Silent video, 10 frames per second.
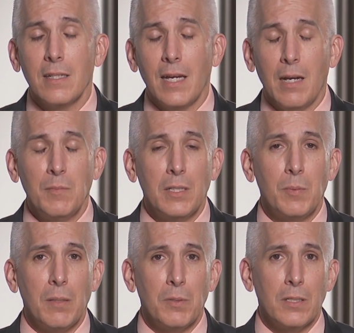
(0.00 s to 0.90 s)
how many
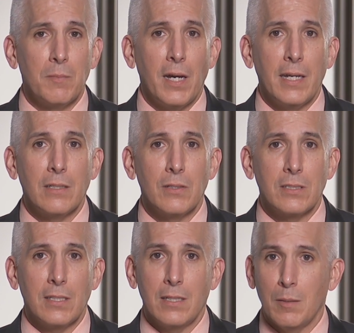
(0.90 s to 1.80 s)
people am I going
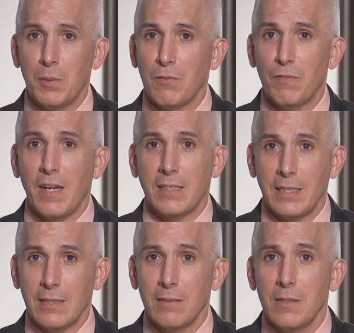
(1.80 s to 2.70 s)
to end up
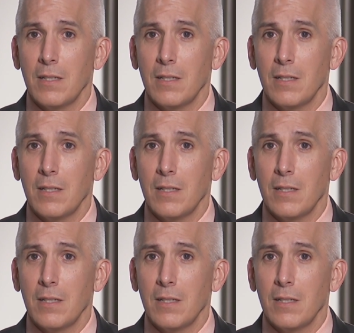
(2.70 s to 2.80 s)
infecting?